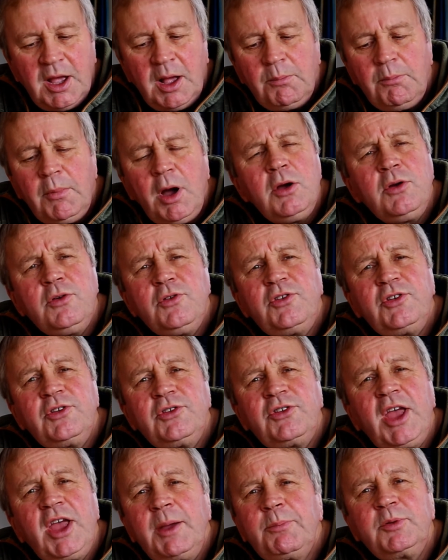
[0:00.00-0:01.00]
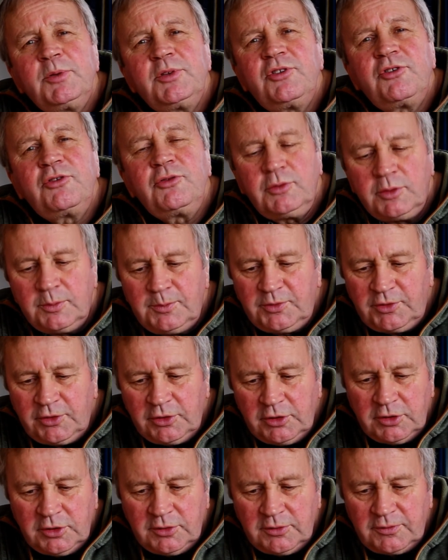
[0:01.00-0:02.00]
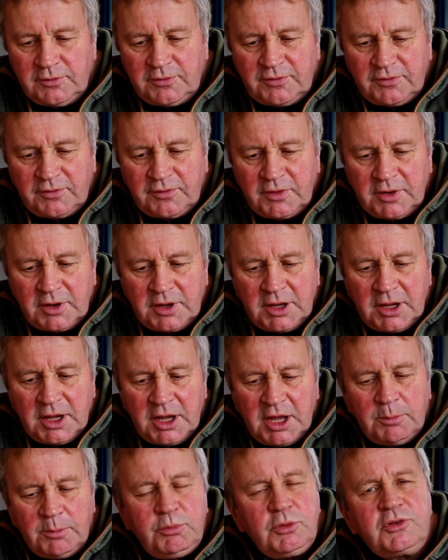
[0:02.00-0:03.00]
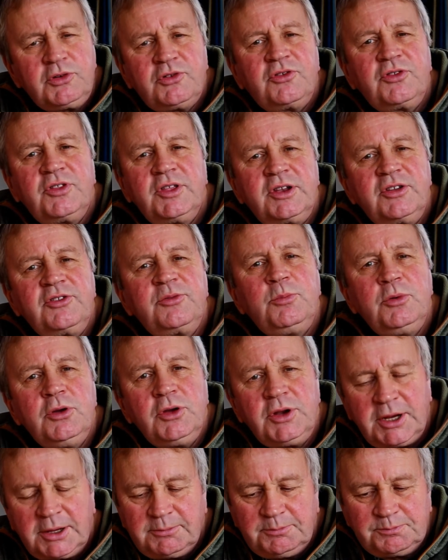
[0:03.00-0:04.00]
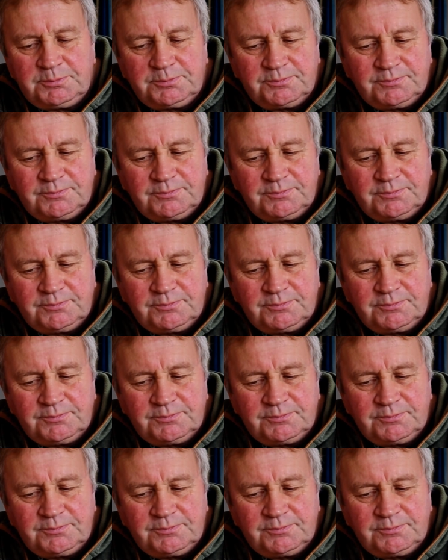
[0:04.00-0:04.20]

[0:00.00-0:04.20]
Moses happens to observe a bush that is burning.